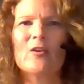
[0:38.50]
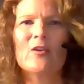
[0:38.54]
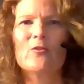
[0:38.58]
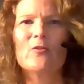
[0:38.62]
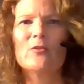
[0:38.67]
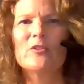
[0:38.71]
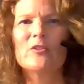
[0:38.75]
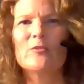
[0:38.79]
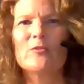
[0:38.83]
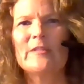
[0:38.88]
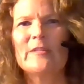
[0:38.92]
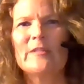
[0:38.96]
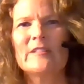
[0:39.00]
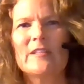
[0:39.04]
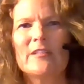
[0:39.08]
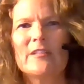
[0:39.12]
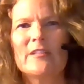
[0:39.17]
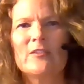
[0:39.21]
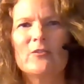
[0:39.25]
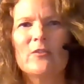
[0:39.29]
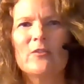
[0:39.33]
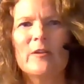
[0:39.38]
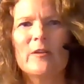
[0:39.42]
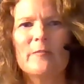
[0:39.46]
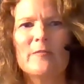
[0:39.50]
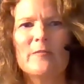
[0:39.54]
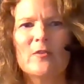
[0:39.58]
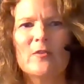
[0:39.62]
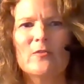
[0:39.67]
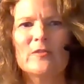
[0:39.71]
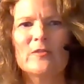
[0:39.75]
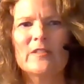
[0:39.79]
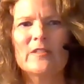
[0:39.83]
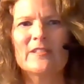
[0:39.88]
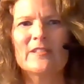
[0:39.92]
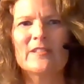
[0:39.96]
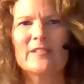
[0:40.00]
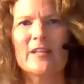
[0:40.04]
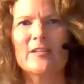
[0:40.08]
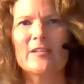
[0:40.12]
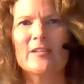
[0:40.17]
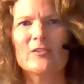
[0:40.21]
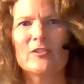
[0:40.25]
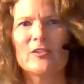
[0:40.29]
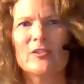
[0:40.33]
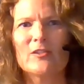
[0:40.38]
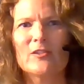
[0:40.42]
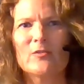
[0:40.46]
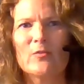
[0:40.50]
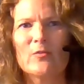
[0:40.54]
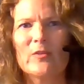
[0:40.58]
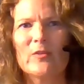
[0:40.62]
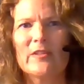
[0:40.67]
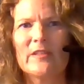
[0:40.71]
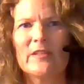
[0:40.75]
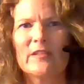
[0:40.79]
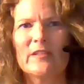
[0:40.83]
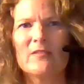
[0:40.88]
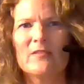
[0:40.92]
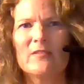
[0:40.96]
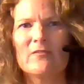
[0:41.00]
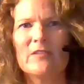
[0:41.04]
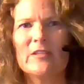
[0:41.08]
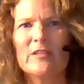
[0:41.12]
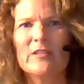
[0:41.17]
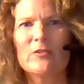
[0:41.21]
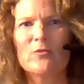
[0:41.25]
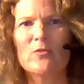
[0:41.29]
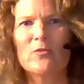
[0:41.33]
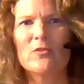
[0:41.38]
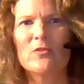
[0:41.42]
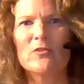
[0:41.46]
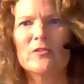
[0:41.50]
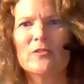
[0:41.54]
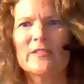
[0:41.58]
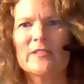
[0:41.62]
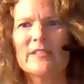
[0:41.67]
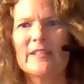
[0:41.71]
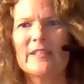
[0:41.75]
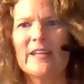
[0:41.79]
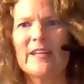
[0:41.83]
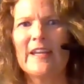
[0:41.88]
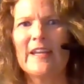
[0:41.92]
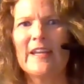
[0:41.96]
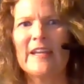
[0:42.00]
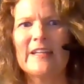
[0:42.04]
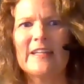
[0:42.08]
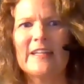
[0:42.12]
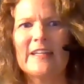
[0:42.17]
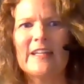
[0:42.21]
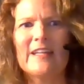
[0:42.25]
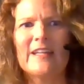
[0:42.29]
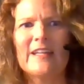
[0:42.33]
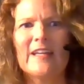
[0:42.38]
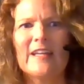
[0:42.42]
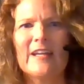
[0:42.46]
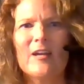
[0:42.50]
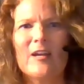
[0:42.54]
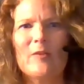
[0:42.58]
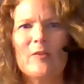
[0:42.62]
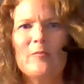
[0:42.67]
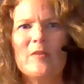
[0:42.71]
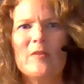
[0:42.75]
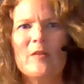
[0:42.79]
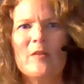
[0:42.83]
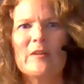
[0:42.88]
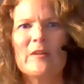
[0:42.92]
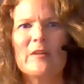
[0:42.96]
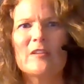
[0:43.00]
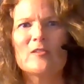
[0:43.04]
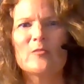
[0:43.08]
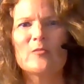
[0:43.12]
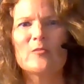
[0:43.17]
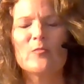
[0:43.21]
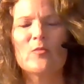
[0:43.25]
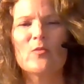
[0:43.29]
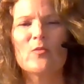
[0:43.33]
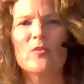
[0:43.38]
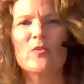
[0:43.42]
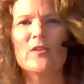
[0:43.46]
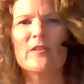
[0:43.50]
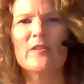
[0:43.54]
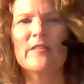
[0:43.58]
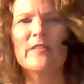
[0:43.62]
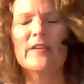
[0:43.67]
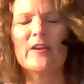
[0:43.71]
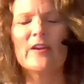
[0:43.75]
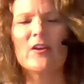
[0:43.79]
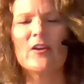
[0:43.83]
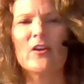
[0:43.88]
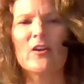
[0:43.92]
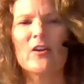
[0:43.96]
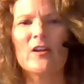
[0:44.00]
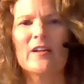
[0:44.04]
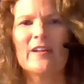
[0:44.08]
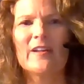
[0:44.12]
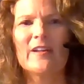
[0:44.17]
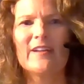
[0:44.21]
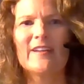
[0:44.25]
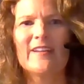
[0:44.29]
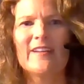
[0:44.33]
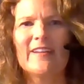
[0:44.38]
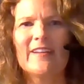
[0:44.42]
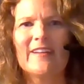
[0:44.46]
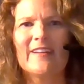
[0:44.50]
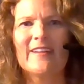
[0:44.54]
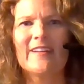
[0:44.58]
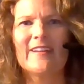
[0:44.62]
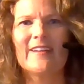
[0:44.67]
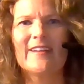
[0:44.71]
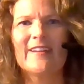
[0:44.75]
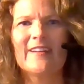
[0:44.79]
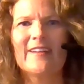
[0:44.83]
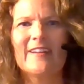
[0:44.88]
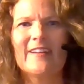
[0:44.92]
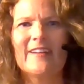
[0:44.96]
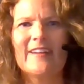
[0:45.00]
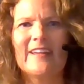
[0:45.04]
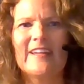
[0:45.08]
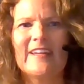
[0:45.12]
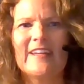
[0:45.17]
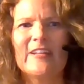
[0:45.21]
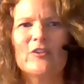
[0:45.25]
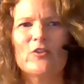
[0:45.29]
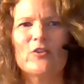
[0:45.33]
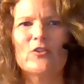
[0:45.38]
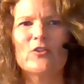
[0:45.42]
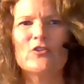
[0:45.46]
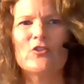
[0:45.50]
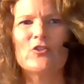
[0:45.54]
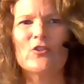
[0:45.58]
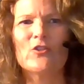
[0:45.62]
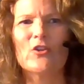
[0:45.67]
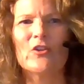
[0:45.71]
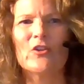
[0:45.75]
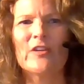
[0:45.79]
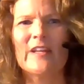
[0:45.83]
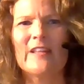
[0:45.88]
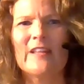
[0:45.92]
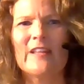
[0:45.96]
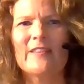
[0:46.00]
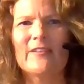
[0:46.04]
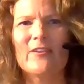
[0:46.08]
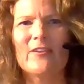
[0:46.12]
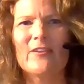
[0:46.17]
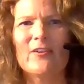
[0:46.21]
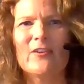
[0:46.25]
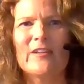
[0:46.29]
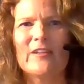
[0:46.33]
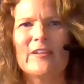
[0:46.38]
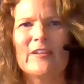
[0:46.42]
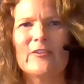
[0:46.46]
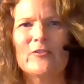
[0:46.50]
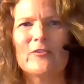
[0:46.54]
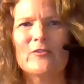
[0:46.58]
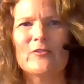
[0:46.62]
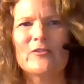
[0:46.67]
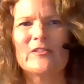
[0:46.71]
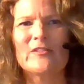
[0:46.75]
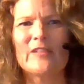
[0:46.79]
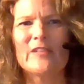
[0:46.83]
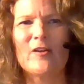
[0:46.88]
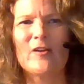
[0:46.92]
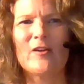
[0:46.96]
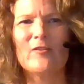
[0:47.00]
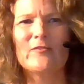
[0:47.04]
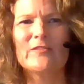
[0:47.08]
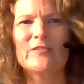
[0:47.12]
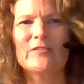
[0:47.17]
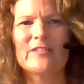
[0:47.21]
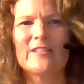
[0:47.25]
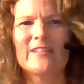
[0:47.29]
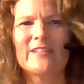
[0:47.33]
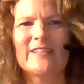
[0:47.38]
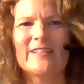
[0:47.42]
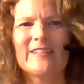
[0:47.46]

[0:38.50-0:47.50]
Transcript: which means I do hypnosis sessions with individuals and help them explore their inner journey, their inner selves,